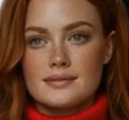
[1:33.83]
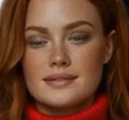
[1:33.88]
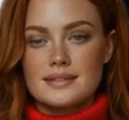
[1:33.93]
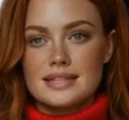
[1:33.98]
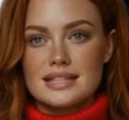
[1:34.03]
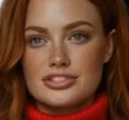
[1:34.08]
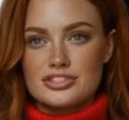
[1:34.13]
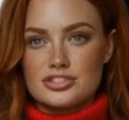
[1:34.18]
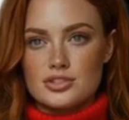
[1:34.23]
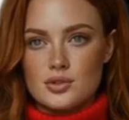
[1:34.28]

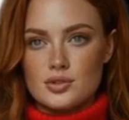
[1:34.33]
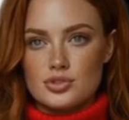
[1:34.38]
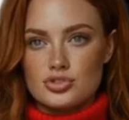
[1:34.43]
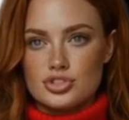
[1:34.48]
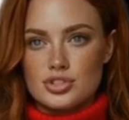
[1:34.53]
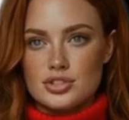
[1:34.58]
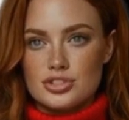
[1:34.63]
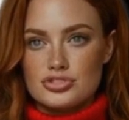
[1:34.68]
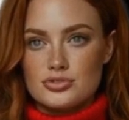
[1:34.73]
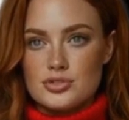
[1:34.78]
Its
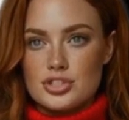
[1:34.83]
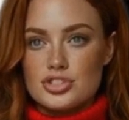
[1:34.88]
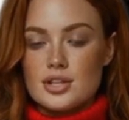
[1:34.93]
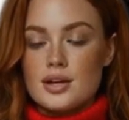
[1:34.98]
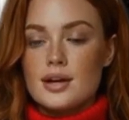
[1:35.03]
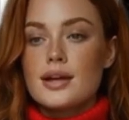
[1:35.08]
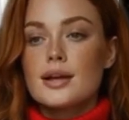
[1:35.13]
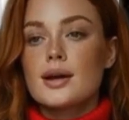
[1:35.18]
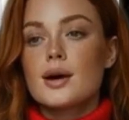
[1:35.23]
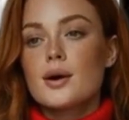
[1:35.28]
soldiers
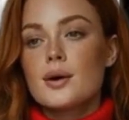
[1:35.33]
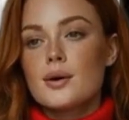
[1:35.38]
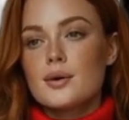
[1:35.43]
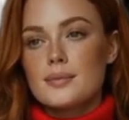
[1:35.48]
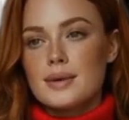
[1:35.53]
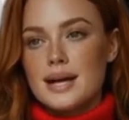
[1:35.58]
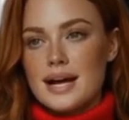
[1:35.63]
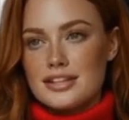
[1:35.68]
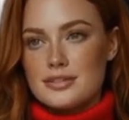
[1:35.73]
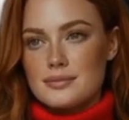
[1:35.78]
returned home
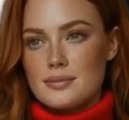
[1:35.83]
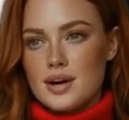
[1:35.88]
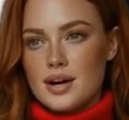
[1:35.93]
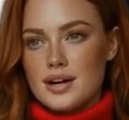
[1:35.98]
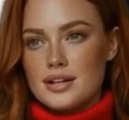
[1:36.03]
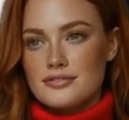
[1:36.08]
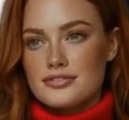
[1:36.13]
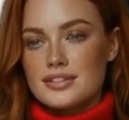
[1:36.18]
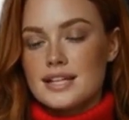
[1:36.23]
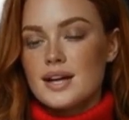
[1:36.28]
as
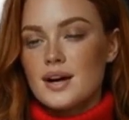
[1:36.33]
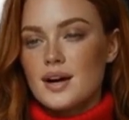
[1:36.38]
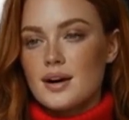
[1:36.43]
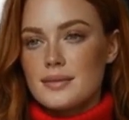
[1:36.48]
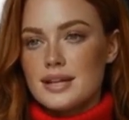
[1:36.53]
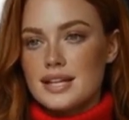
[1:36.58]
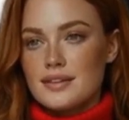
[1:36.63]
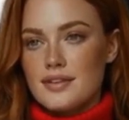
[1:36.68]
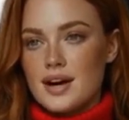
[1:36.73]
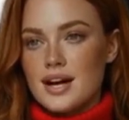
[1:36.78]
part of the
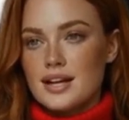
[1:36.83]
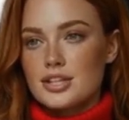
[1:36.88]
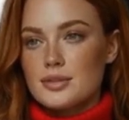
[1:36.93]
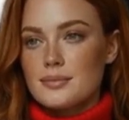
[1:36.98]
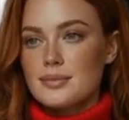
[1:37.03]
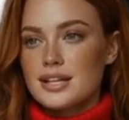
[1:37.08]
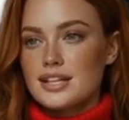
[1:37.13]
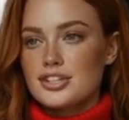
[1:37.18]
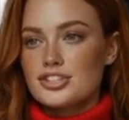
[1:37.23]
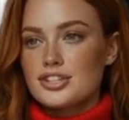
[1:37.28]
Army of
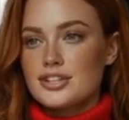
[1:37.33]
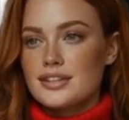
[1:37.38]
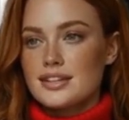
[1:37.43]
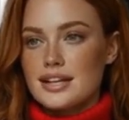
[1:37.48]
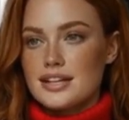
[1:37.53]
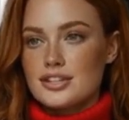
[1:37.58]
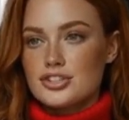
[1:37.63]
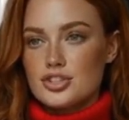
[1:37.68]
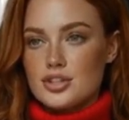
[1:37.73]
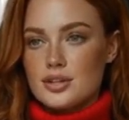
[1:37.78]
Occupation
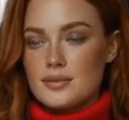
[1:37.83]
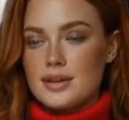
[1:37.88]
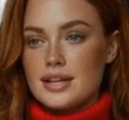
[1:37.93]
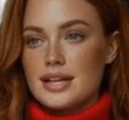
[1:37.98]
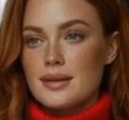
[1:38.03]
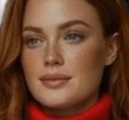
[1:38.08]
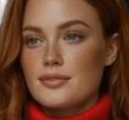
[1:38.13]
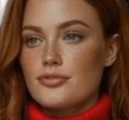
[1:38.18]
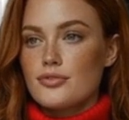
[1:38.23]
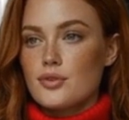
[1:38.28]
in
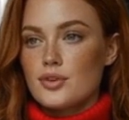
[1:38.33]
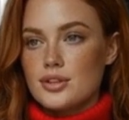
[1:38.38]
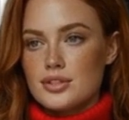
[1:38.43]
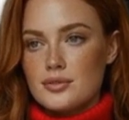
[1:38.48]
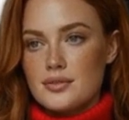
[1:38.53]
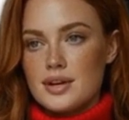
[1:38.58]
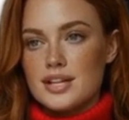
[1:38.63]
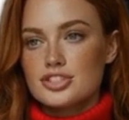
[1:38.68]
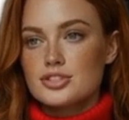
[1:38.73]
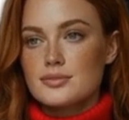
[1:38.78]
Germany before the
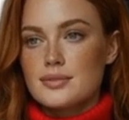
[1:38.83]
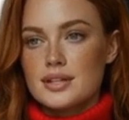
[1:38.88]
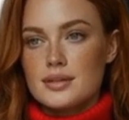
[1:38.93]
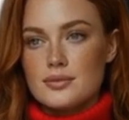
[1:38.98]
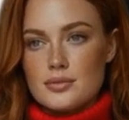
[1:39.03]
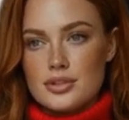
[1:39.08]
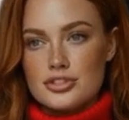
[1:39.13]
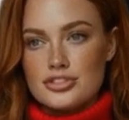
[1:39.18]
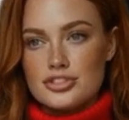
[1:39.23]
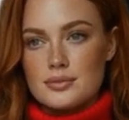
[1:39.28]
regiment
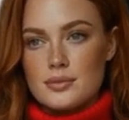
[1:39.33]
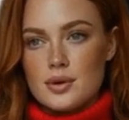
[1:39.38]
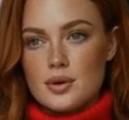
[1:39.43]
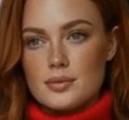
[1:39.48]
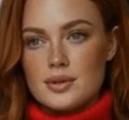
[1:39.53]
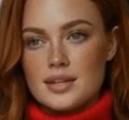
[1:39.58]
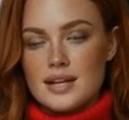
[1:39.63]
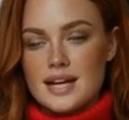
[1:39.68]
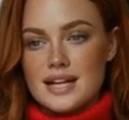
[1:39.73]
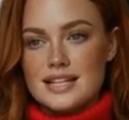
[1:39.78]
was
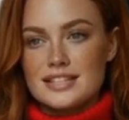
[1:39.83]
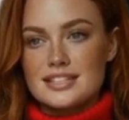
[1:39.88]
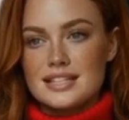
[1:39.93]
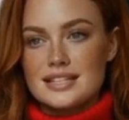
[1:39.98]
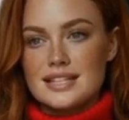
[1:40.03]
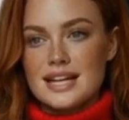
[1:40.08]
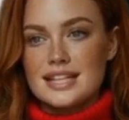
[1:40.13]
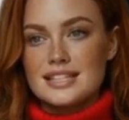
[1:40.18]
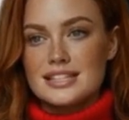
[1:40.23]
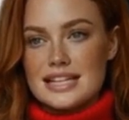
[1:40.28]
demobilized in
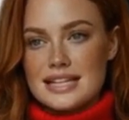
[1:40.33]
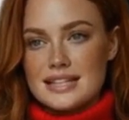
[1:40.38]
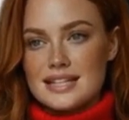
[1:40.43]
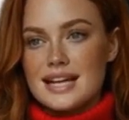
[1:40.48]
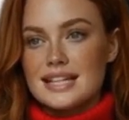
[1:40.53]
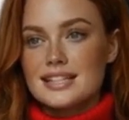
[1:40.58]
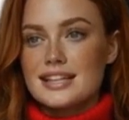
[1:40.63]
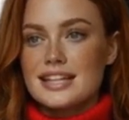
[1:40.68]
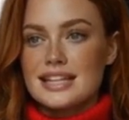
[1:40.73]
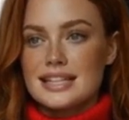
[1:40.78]

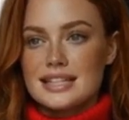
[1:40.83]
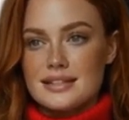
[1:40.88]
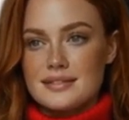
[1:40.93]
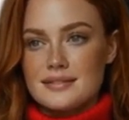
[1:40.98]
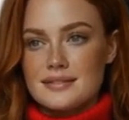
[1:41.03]
1919.